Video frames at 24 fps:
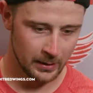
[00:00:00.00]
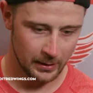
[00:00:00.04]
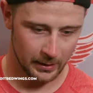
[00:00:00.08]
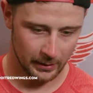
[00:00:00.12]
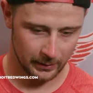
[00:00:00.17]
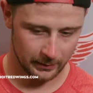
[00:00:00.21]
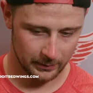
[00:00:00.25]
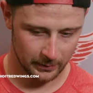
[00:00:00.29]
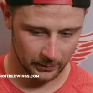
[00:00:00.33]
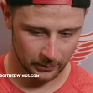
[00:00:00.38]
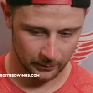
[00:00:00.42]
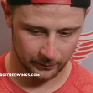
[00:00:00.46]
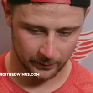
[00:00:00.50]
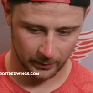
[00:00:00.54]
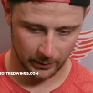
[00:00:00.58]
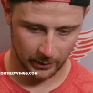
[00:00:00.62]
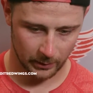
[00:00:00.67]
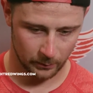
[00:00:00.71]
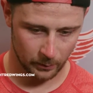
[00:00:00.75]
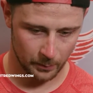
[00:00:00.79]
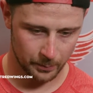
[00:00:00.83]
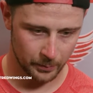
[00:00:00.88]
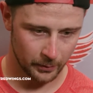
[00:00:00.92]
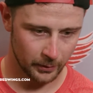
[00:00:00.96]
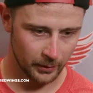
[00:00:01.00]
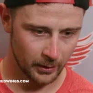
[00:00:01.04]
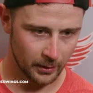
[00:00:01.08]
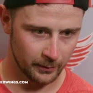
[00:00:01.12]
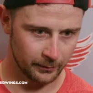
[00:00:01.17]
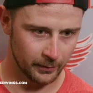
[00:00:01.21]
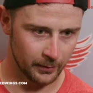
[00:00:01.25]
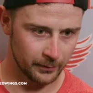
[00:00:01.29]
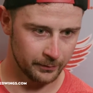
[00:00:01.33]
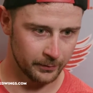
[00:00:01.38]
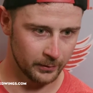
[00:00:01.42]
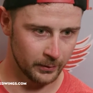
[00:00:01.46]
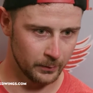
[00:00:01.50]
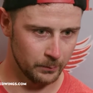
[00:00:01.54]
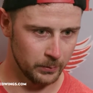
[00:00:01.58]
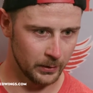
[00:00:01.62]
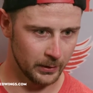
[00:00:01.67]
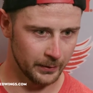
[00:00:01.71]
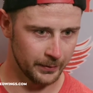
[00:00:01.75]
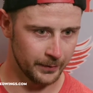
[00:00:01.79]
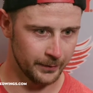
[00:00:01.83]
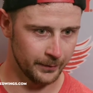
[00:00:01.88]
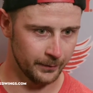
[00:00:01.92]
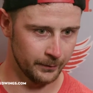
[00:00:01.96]
At the end of the game, we put enough effort,
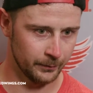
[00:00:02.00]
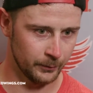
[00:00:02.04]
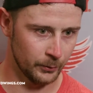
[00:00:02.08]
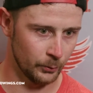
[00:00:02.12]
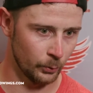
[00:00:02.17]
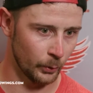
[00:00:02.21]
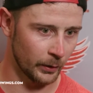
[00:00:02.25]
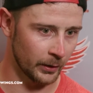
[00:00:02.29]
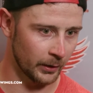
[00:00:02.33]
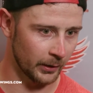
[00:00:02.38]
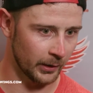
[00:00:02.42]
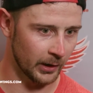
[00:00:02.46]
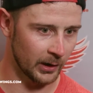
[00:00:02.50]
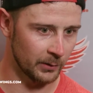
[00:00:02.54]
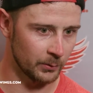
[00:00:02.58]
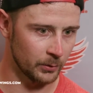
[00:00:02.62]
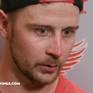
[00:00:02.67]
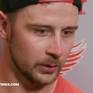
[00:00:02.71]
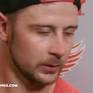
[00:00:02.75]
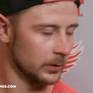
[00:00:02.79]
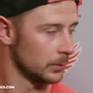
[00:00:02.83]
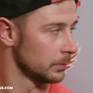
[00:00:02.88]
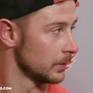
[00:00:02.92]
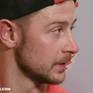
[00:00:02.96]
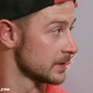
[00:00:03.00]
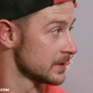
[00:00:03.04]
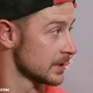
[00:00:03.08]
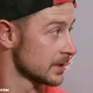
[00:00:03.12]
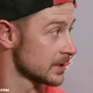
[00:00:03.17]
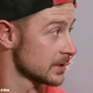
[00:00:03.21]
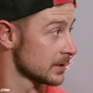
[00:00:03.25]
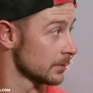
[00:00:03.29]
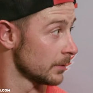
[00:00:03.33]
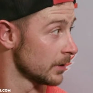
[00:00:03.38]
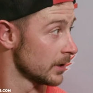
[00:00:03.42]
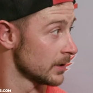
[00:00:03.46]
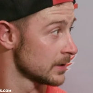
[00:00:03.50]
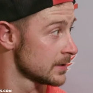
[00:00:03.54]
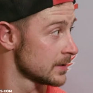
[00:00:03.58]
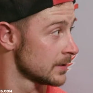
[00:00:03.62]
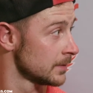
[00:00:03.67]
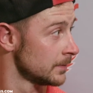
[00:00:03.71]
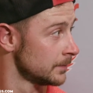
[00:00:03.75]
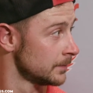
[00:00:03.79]
but to win a game, you need to play 60 minutes.